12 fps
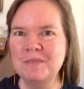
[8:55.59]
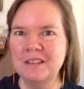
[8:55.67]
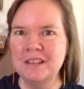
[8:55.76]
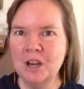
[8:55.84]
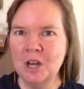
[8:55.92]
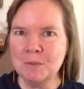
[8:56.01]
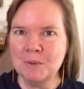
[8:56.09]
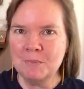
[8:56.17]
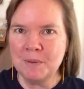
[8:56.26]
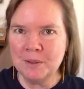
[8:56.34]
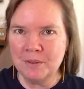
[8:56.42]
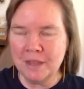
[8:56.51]
with the
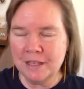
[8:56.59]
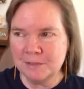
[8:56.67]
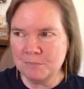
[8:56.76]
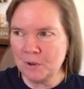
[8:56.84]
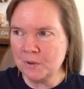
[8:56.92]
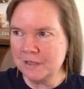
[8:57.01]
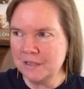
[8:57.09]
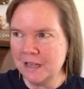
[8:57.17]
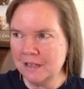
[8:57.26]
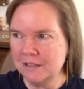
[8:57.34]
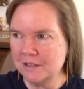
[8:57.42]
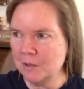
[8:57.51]
automobile that's broken
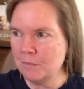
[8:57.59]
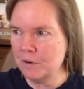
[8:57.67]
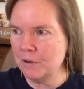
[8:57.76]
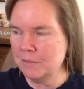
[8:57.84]
down somewhere